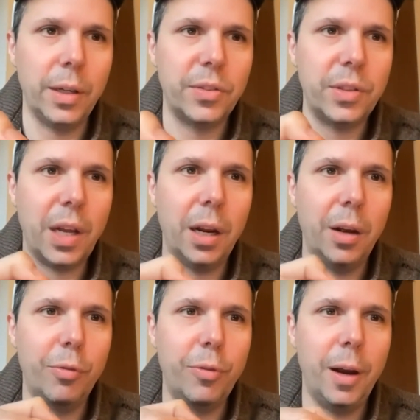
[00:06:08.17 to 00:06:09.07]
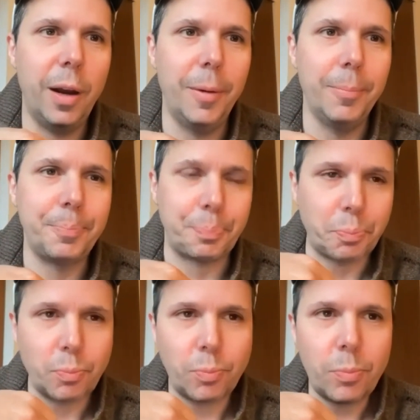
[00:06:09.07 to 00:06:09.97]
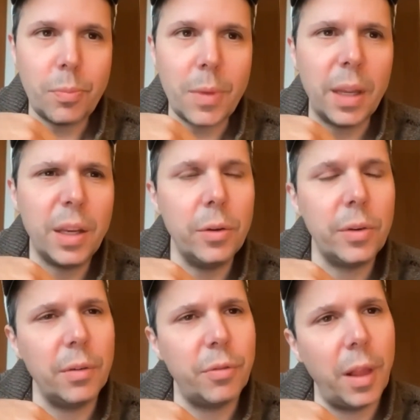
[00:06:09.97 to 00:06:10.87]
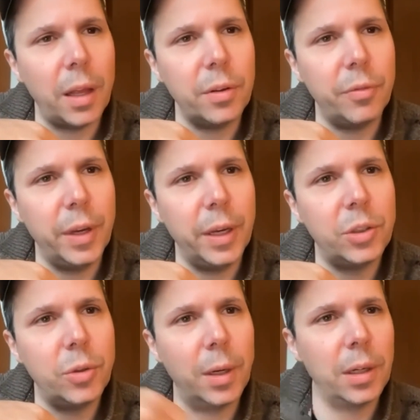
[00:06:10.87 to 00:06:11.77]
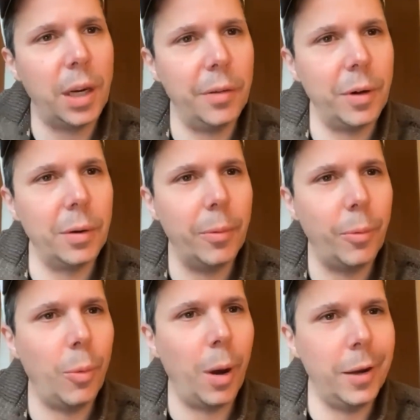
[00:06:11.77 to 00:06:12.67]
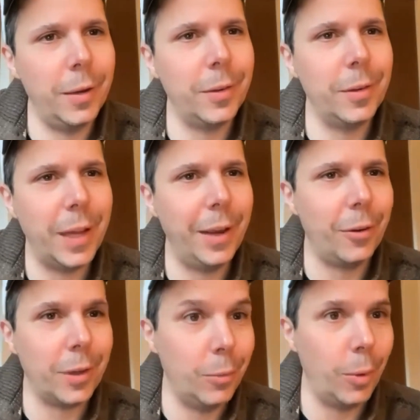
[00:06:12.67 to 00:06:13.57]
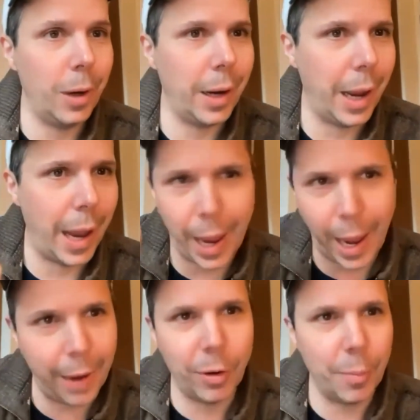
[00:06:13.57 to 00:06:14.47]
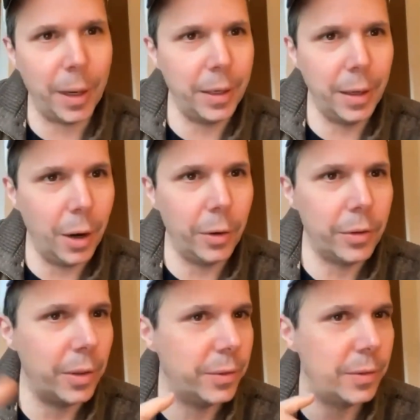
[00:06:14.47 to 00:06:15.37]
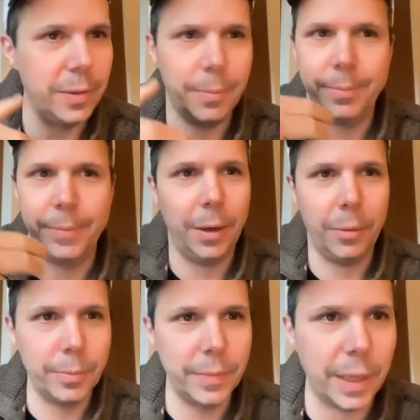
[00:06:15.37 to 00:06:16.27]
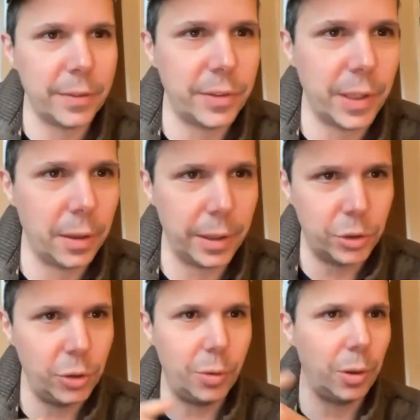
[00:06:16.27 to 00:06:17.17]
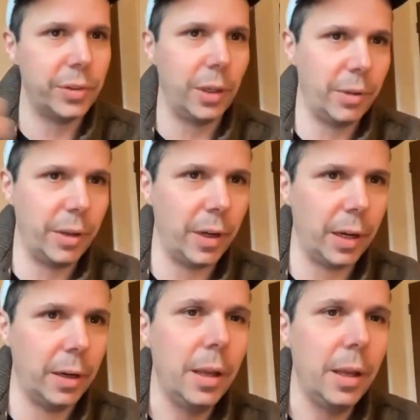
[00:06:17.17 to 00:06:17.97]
instead of using philosophy to uncover what is entailed in what everybody knows is, necessarily true or self-evident,